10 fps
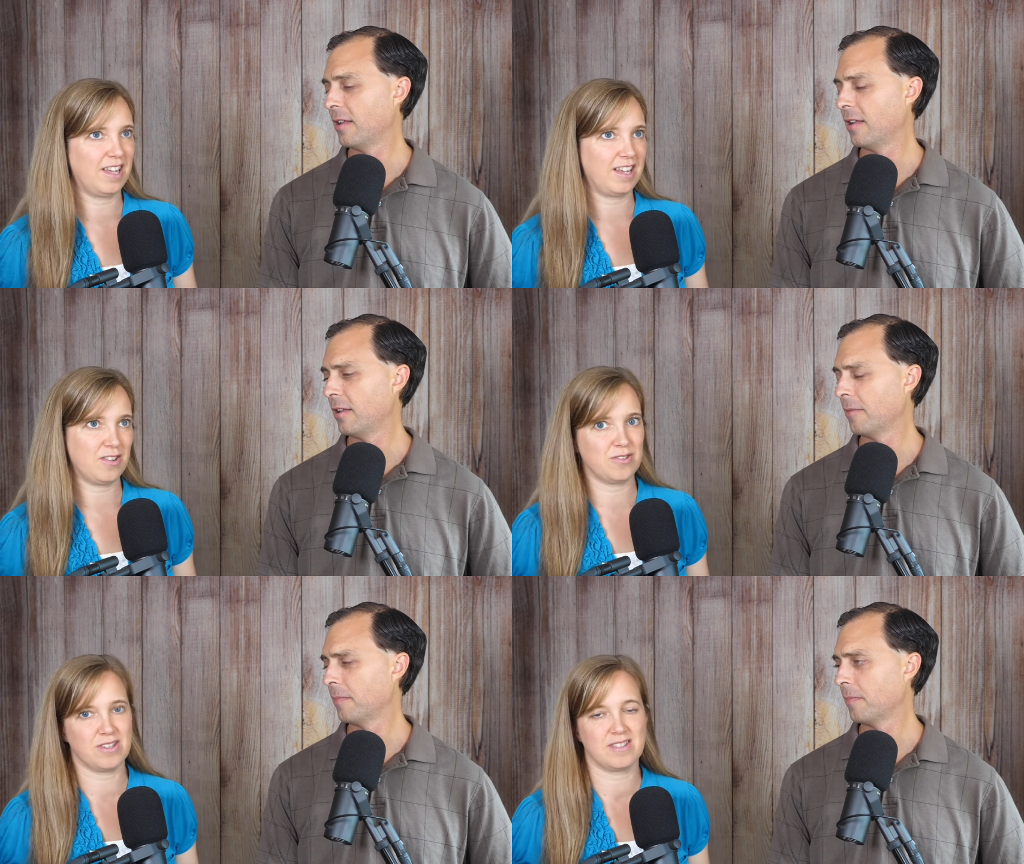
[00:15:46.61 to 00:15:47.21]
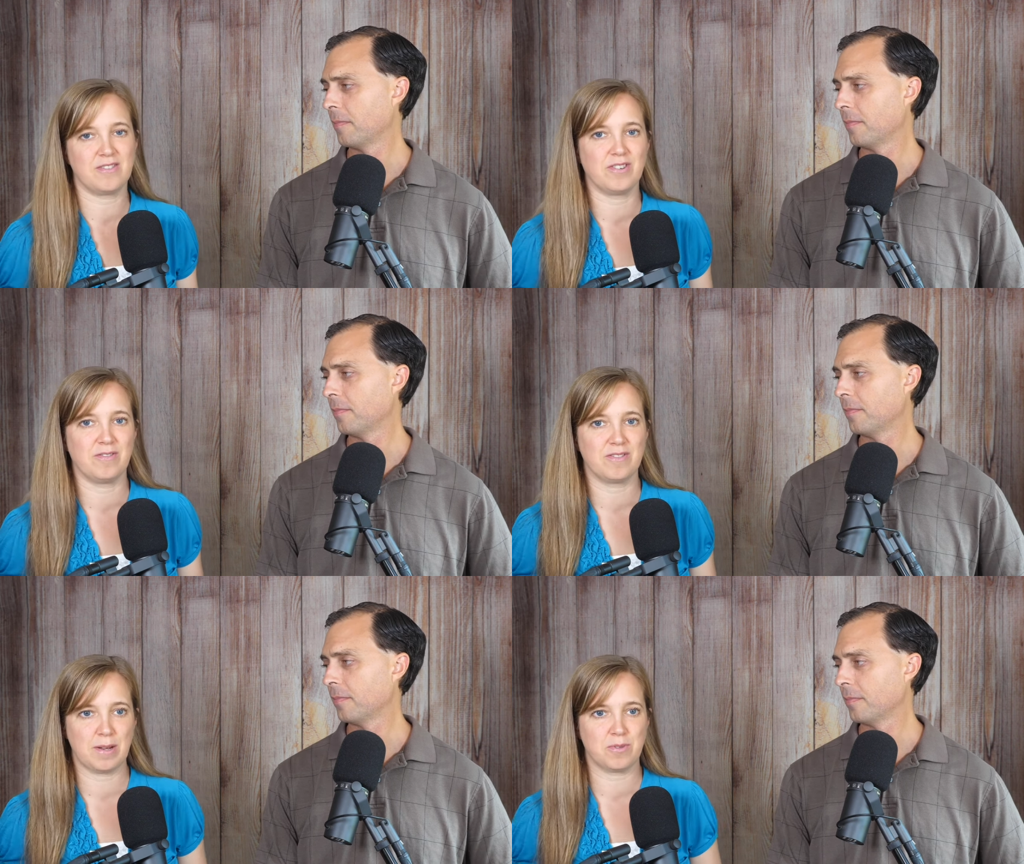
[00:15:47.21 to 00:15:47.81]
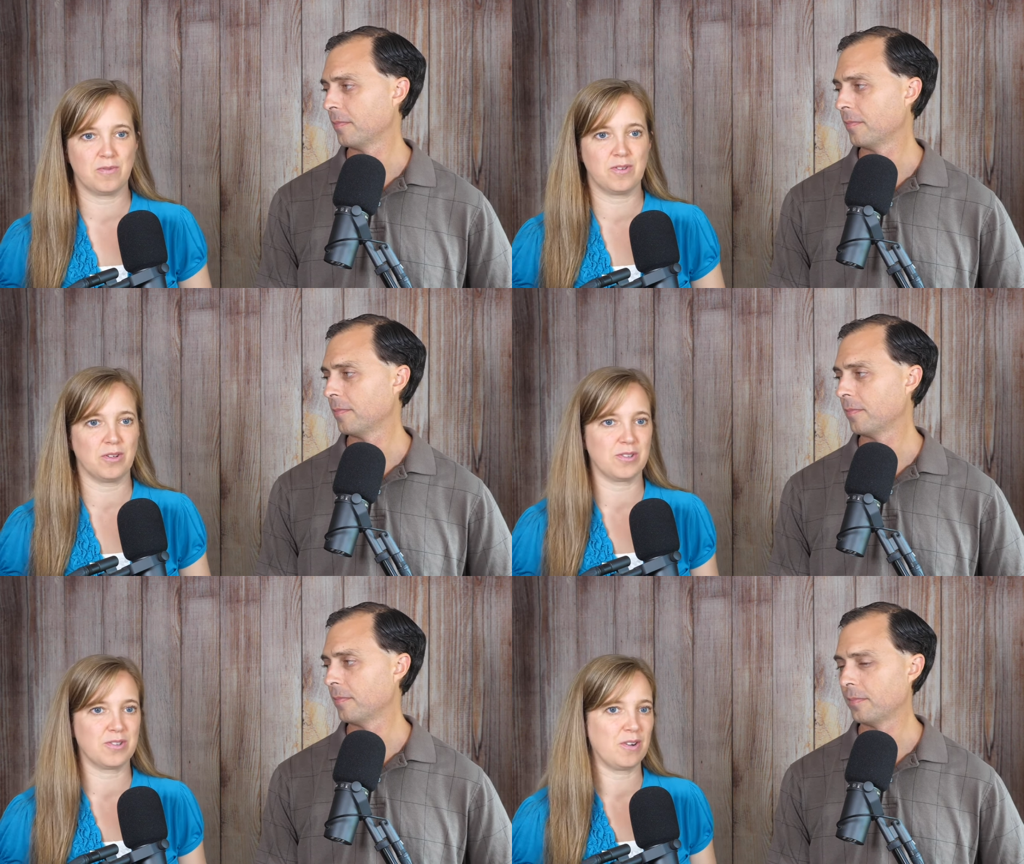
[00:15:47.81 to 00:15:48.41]
Speaker 1: like uses different types of
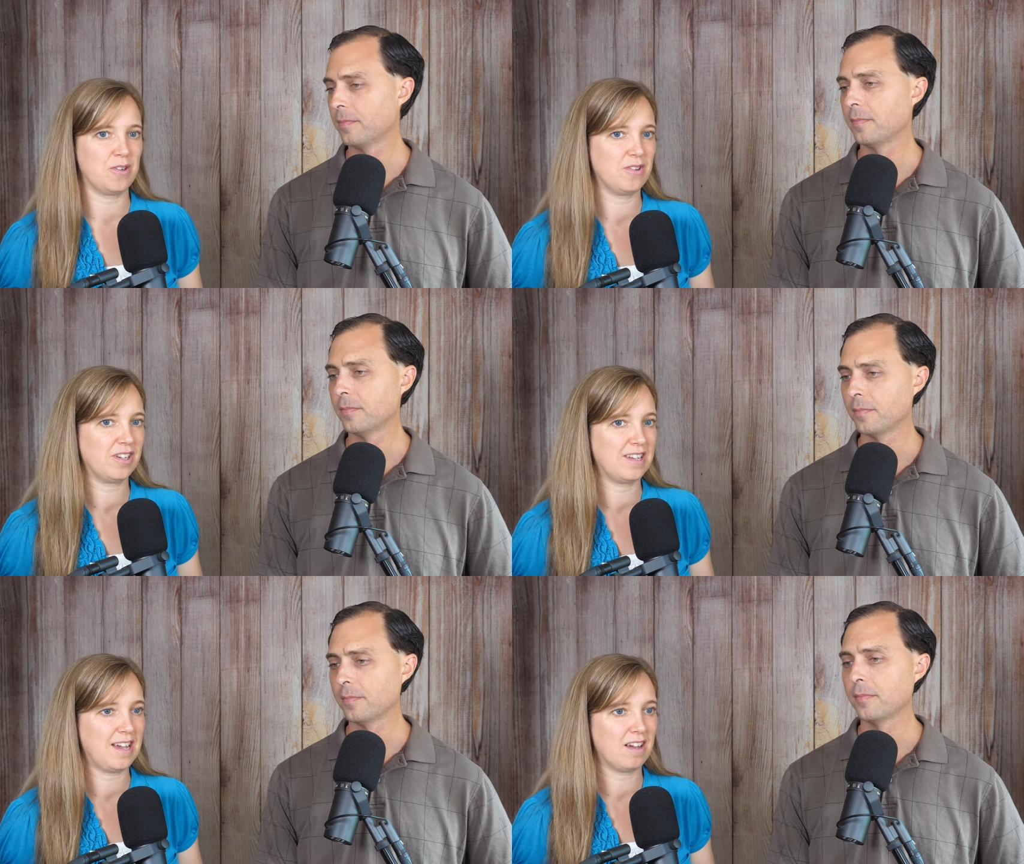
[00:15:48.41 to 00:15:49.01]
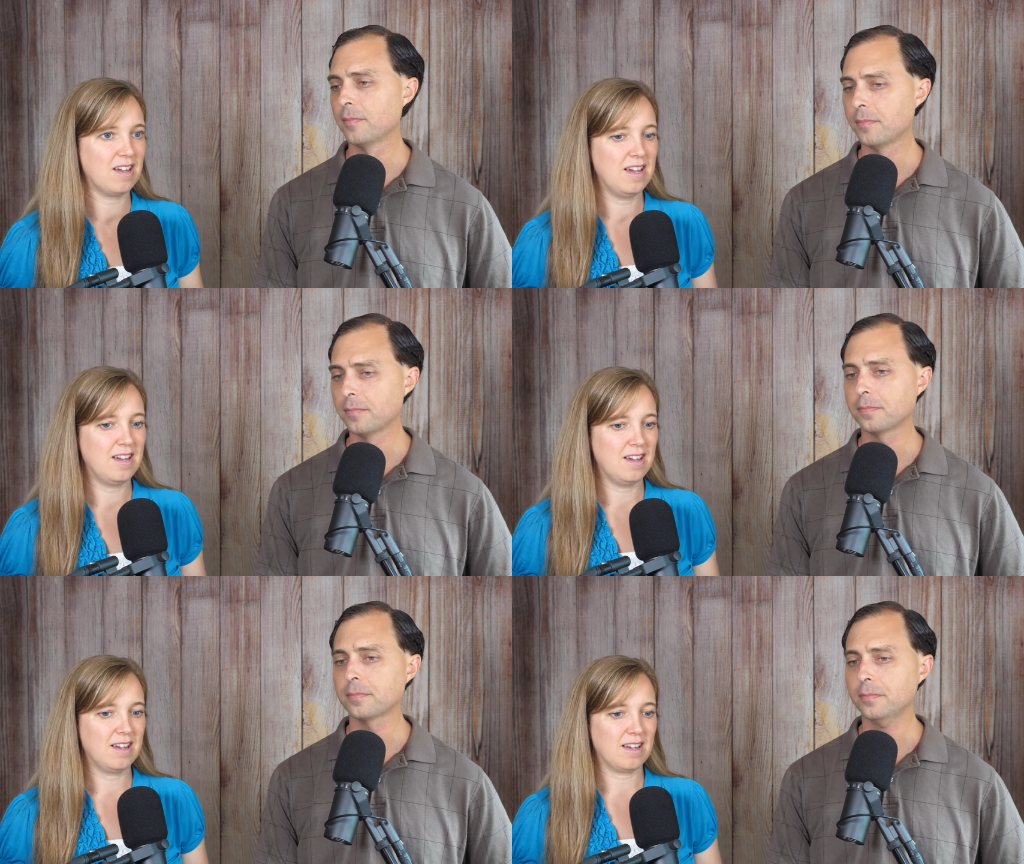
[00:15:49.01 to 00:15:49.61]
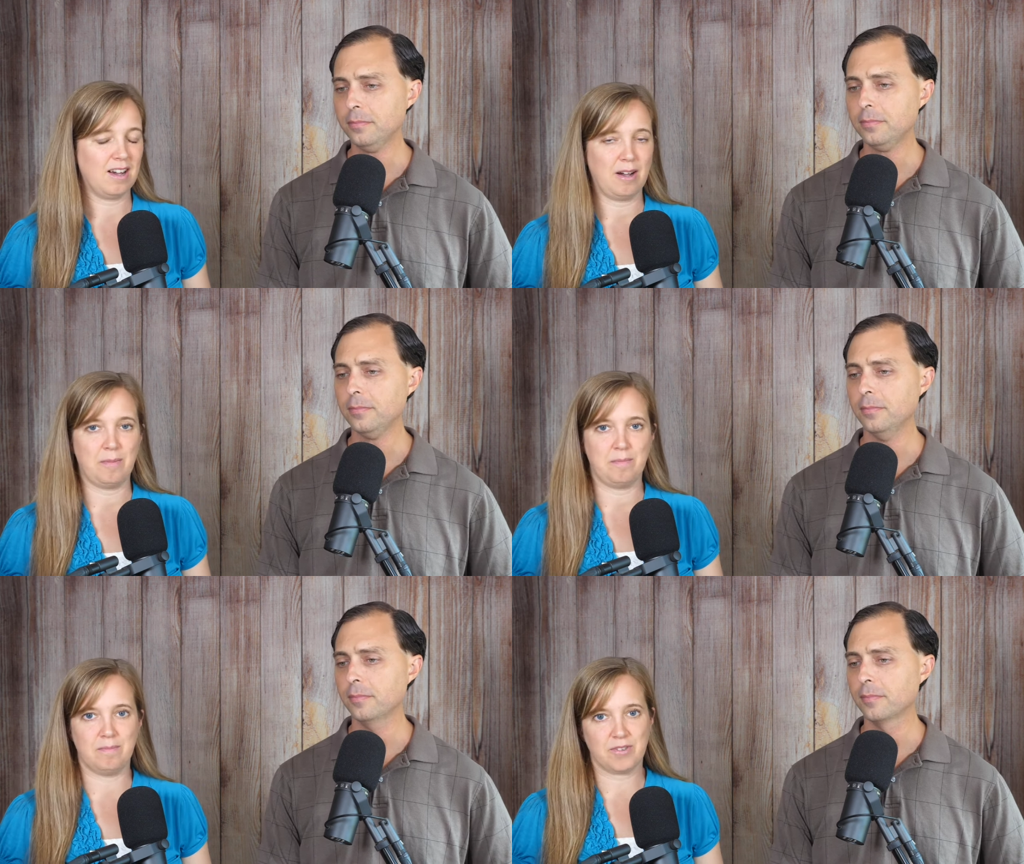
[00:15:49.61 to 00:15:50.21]
fuel. So, you could get,
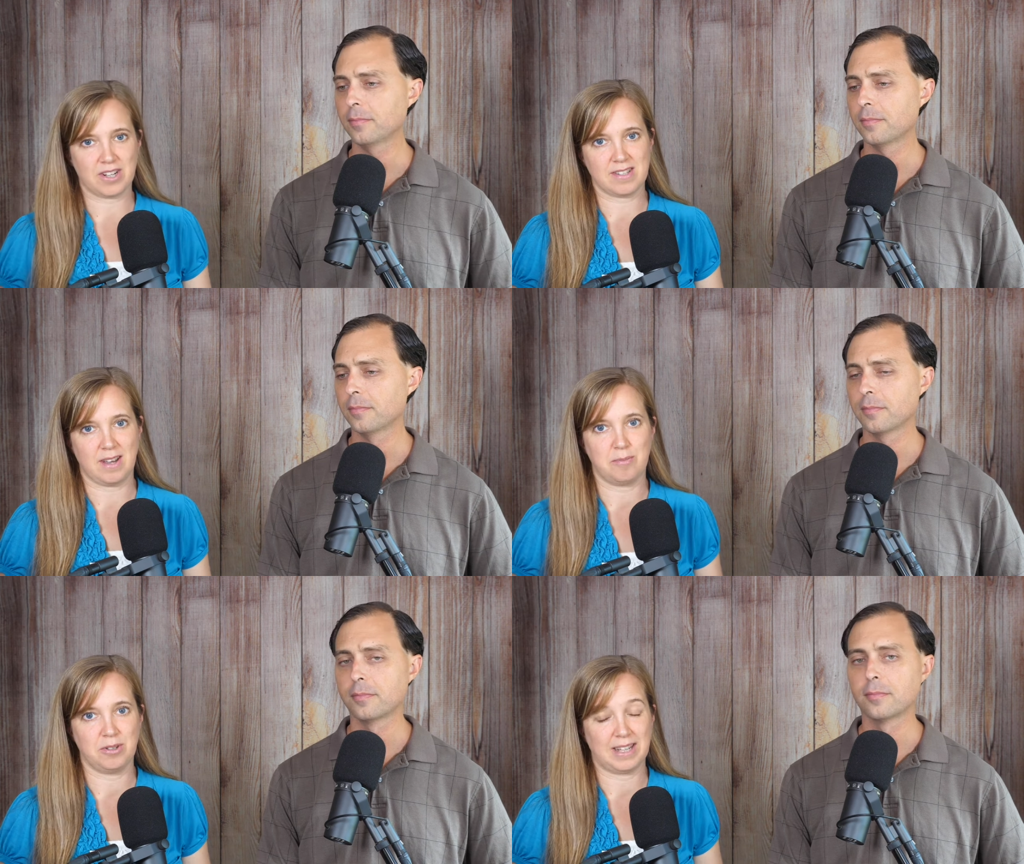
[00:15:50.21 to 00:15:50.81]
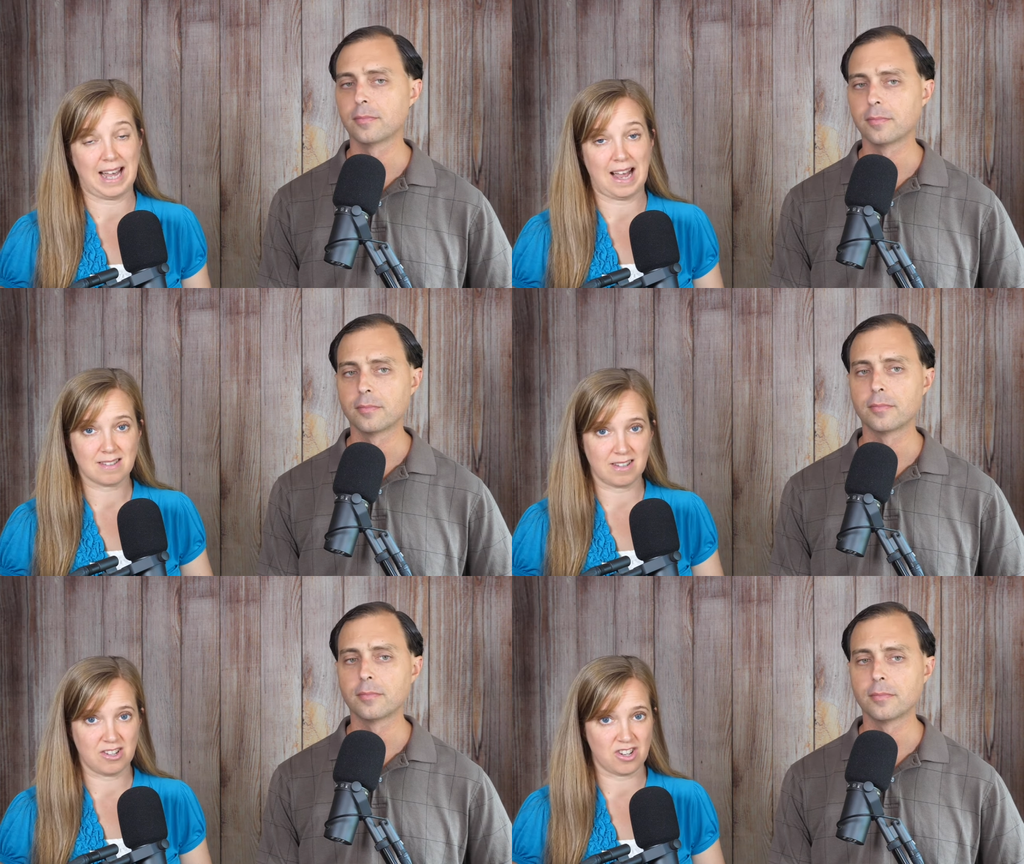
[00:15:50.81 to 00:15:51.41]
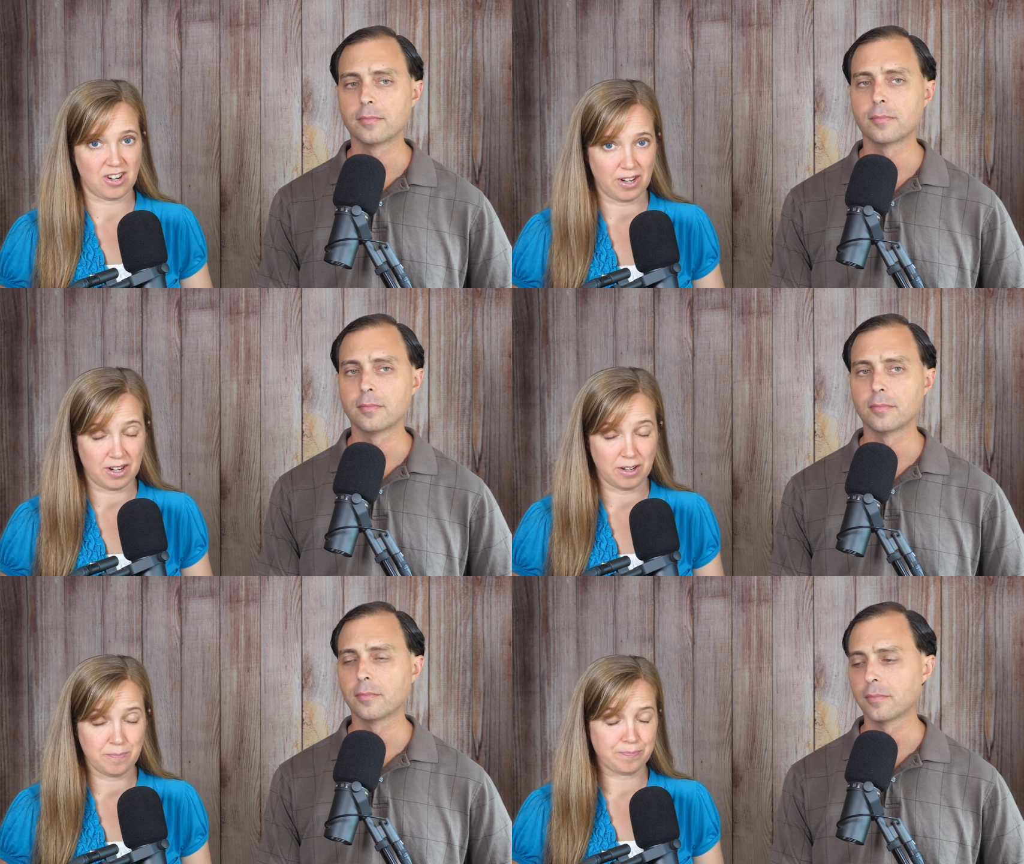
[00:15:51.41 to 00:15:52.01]
um, for example, a gasoline
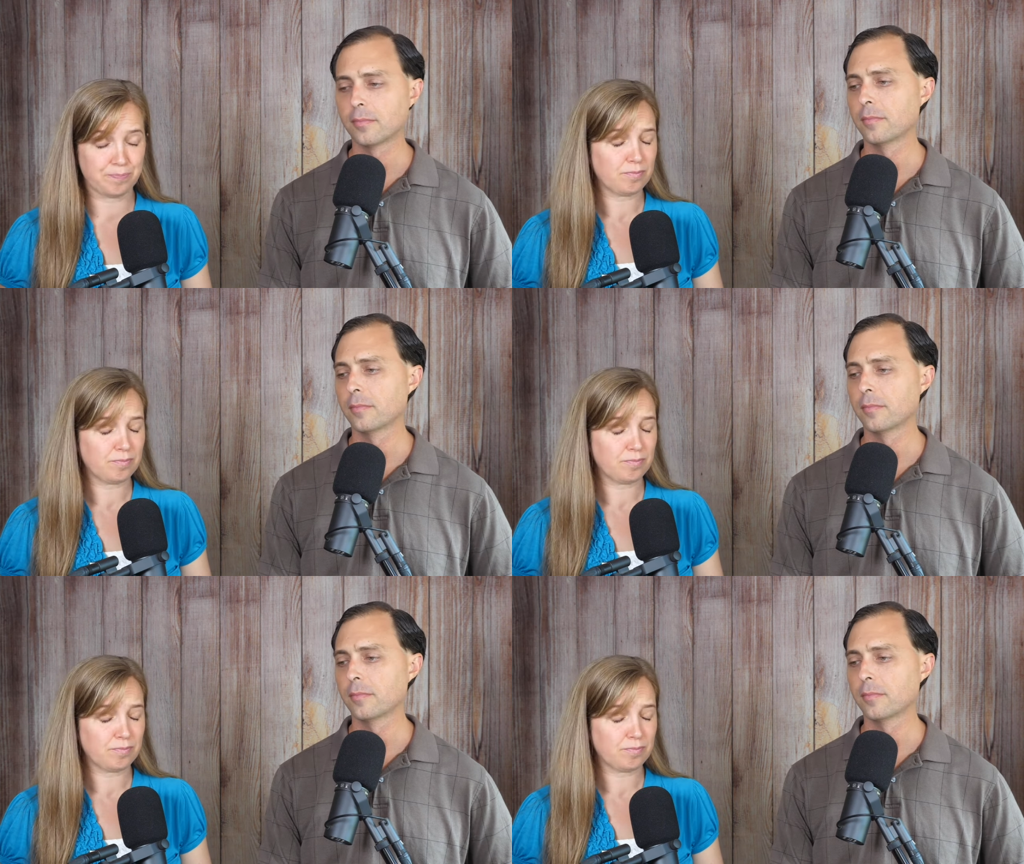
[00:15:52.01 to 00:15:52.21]
generator,